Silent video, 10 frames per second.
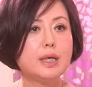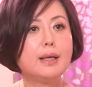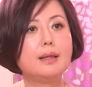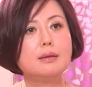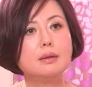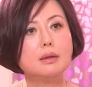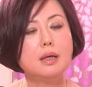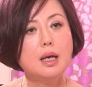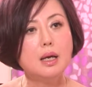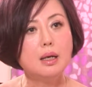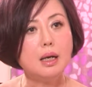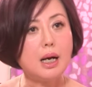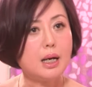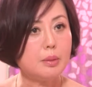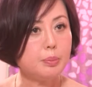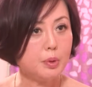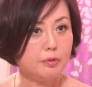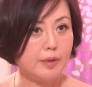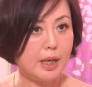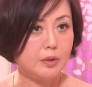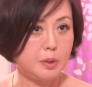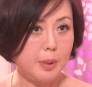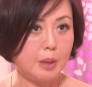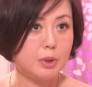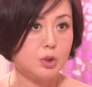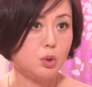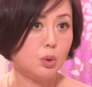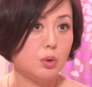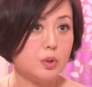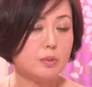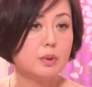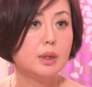are in the high-profile department stores,